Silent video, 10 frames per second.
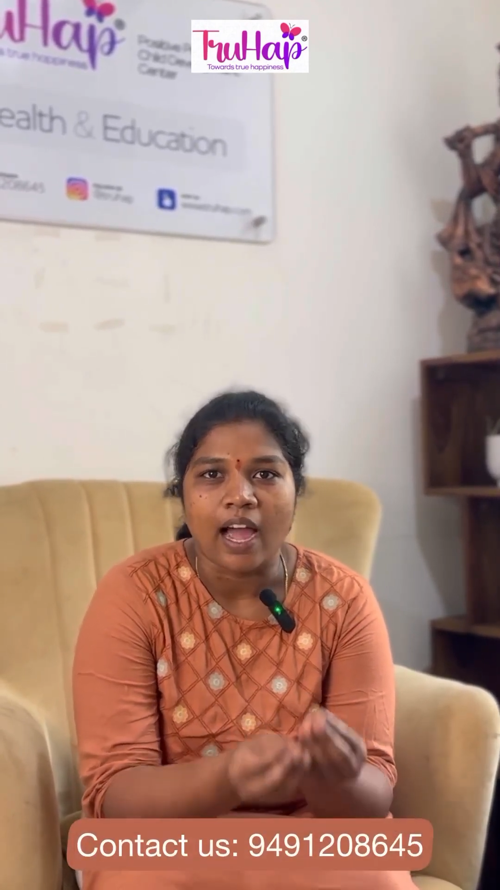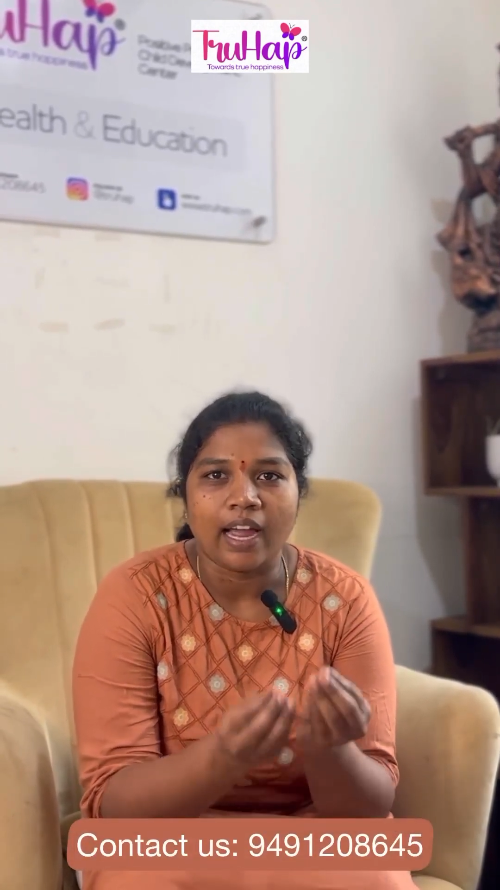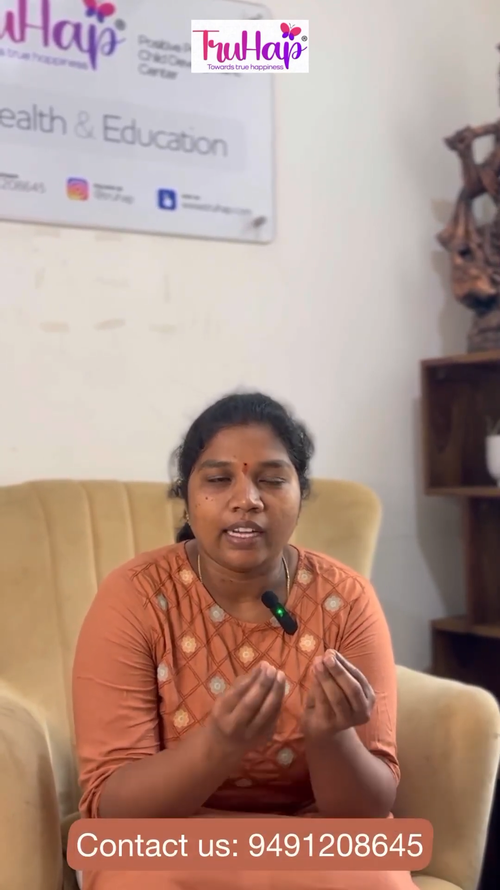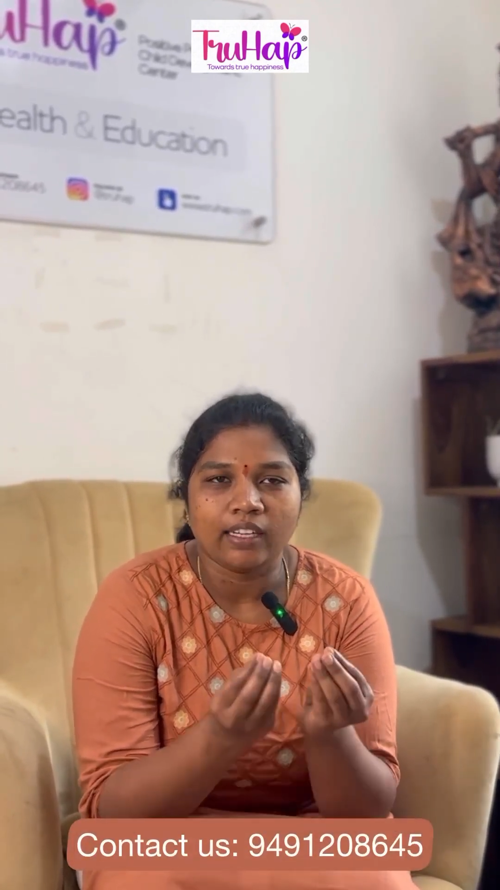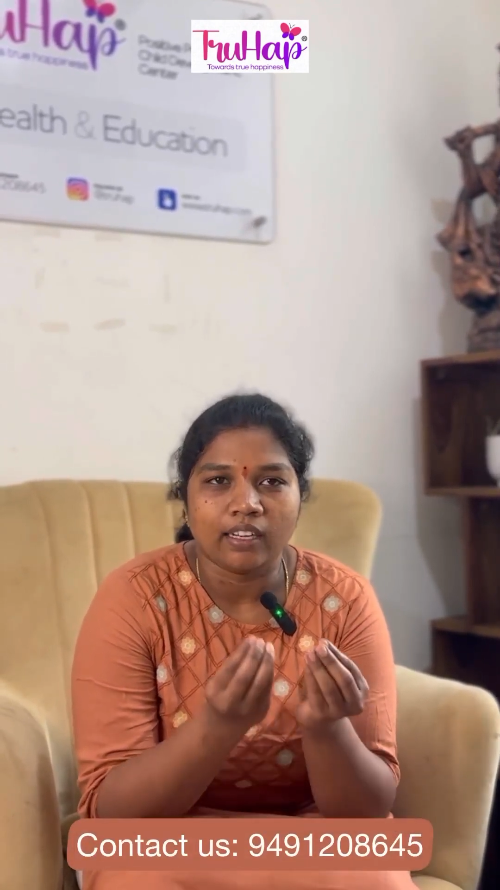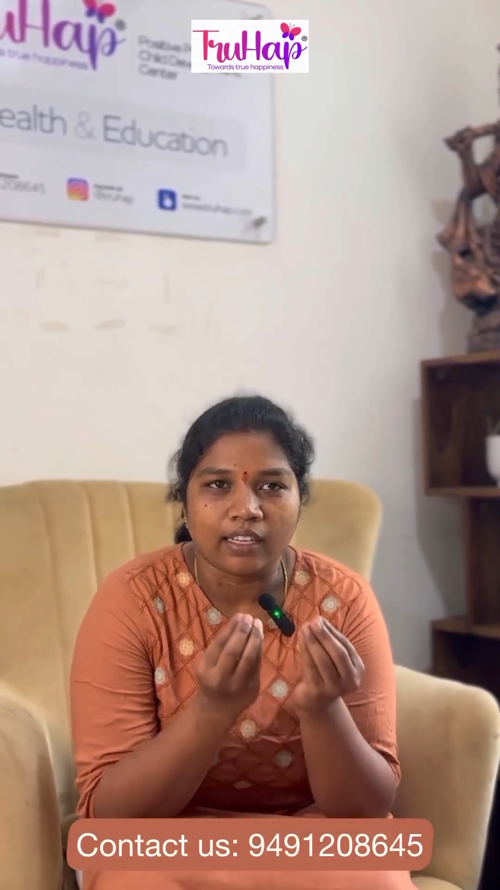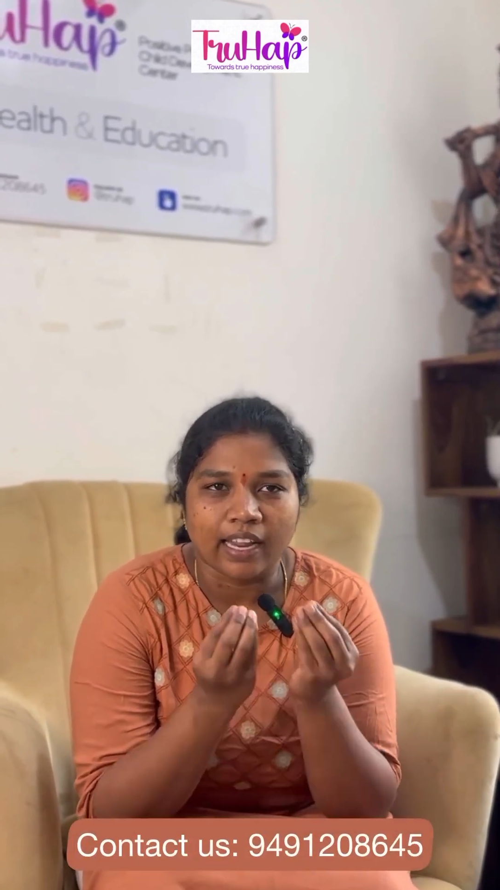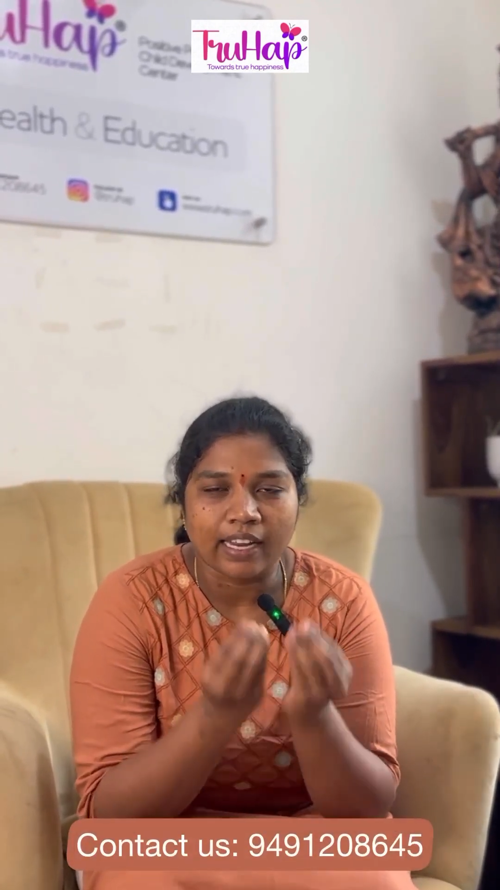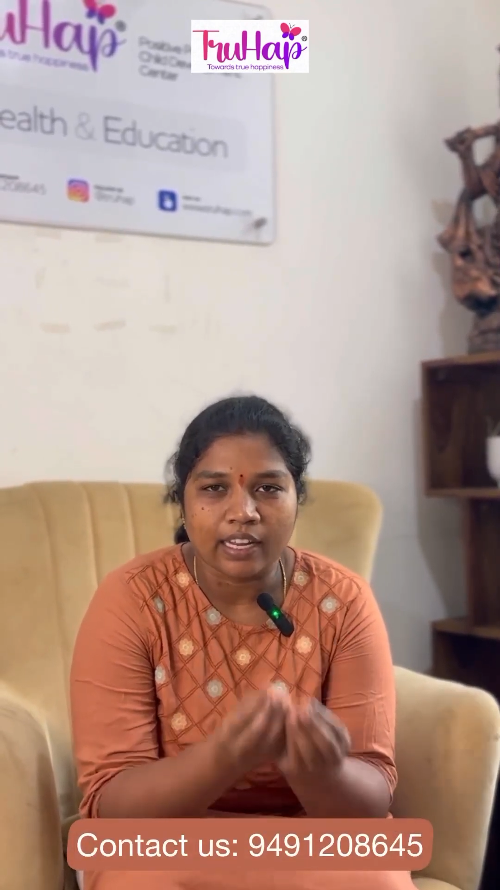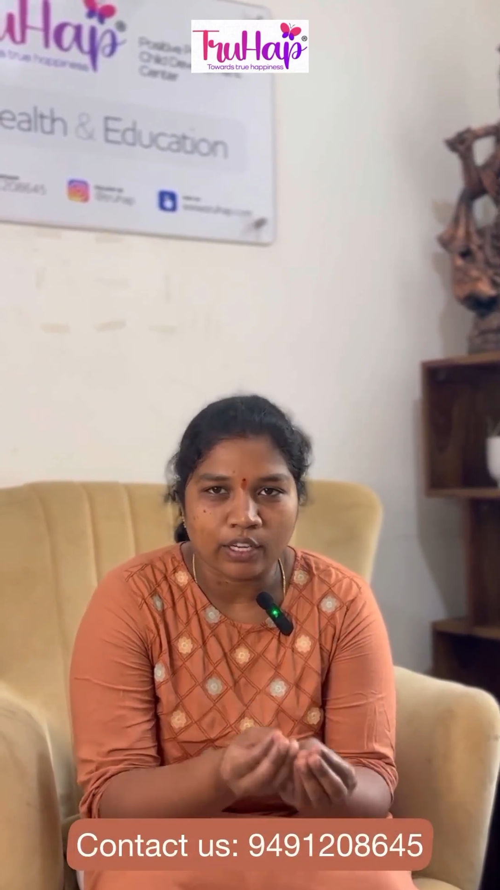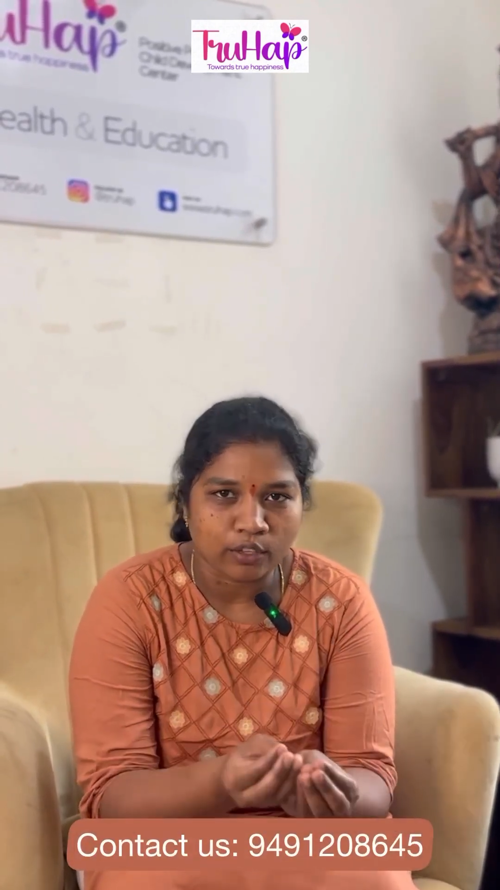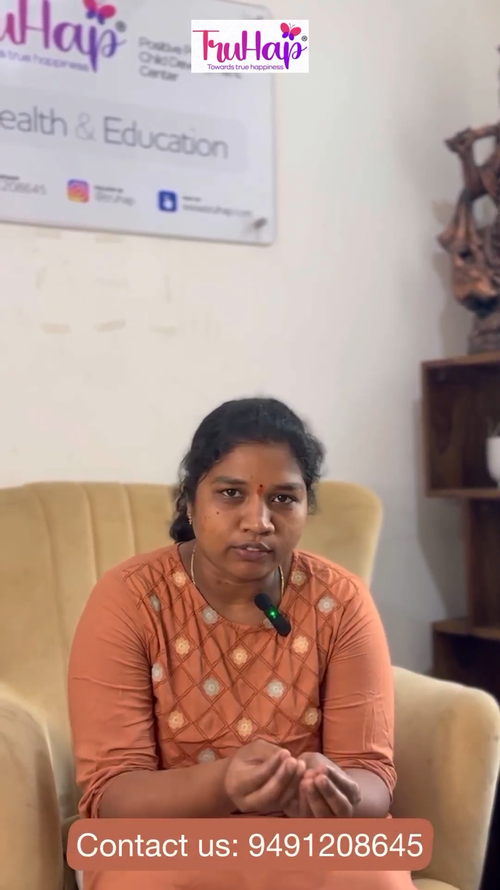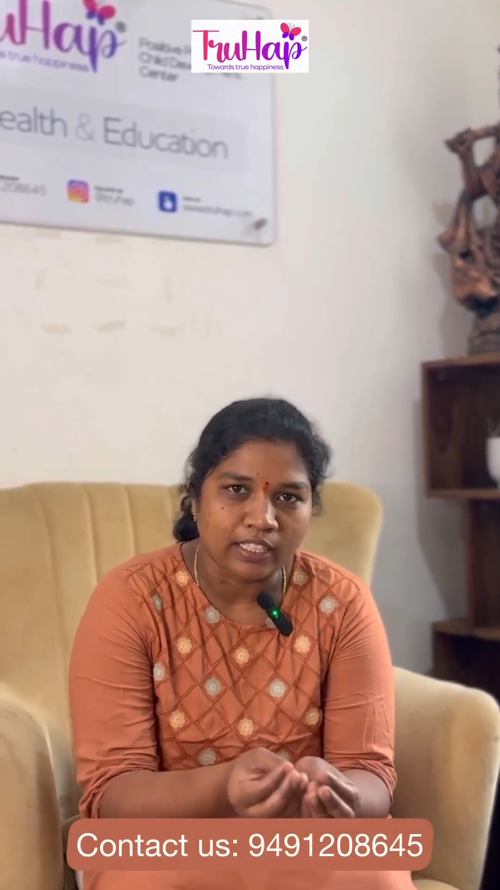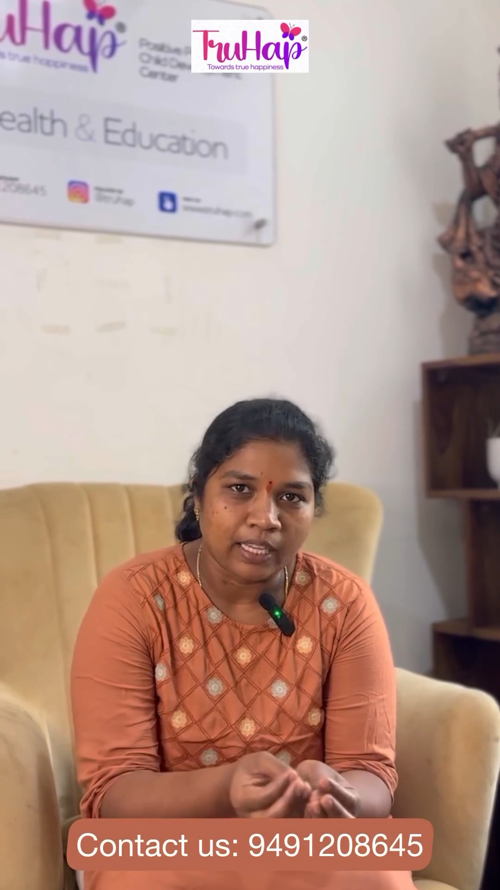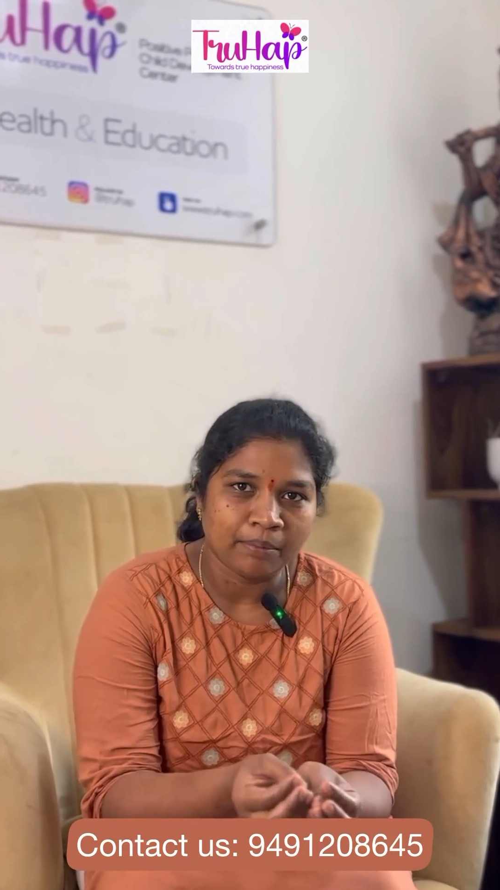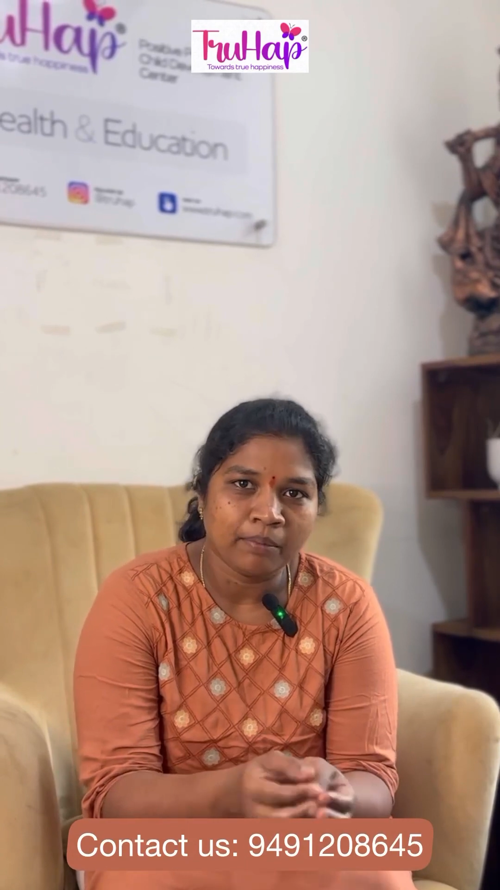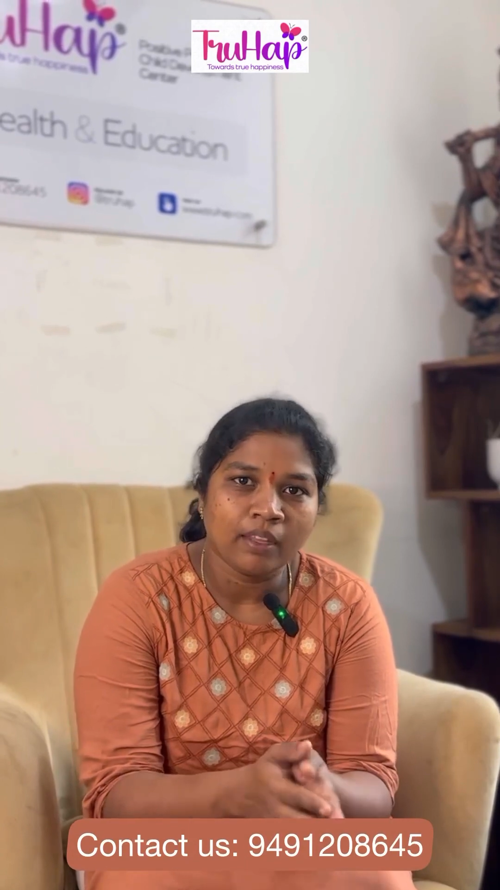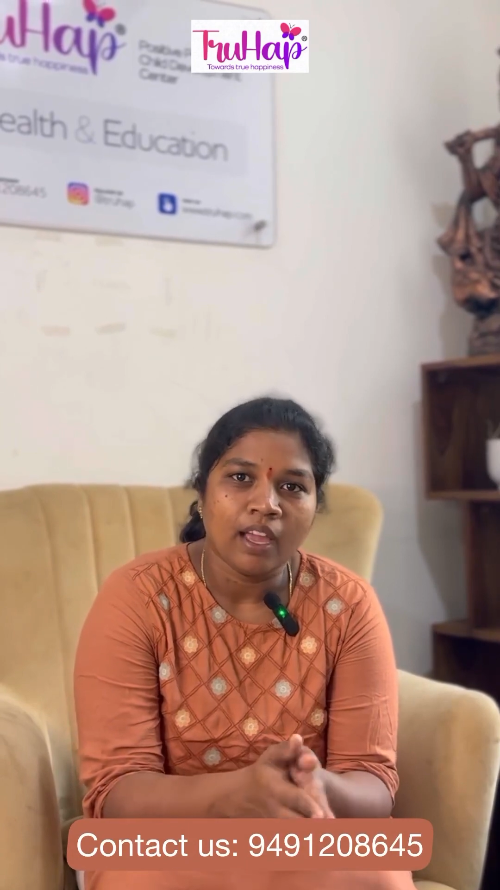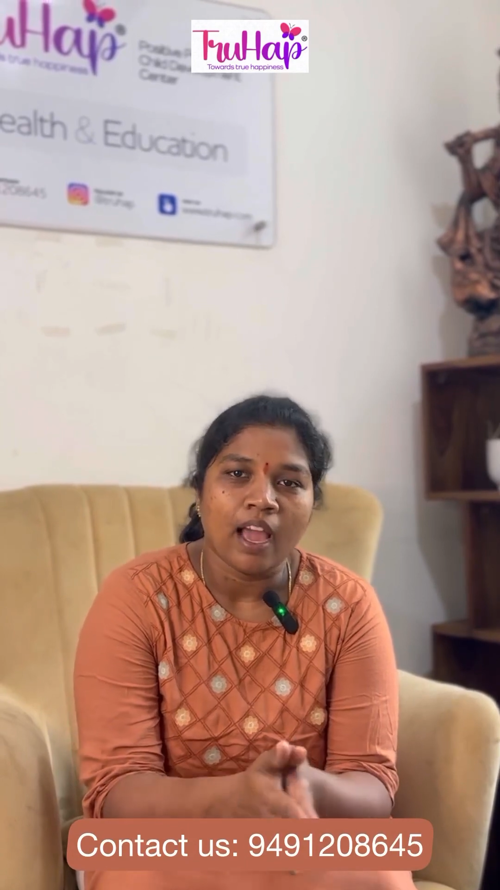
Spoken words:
and take care of them.